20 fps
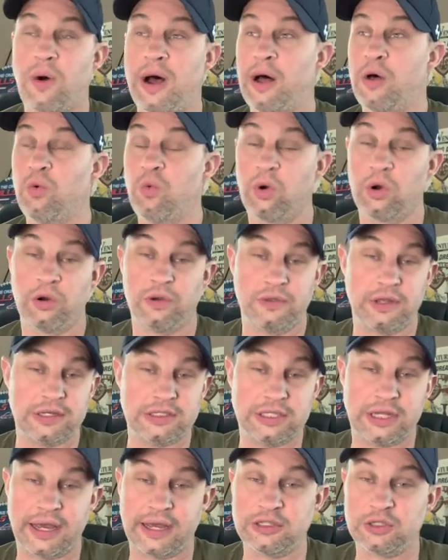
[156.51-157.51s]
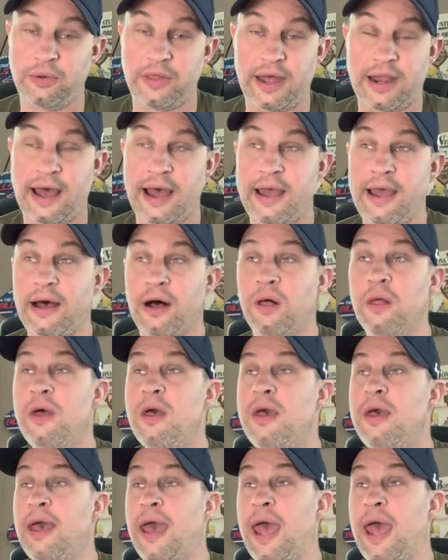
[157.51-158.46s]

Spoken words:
wild world these days with NIL